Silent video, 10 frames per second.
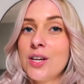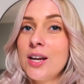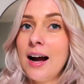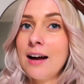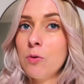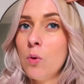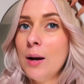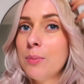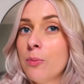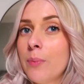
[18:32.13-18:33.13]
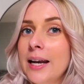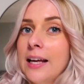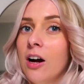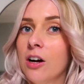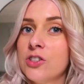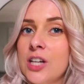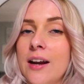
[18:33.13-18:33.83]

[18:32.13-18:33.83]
so yeah I have a white blonde balayage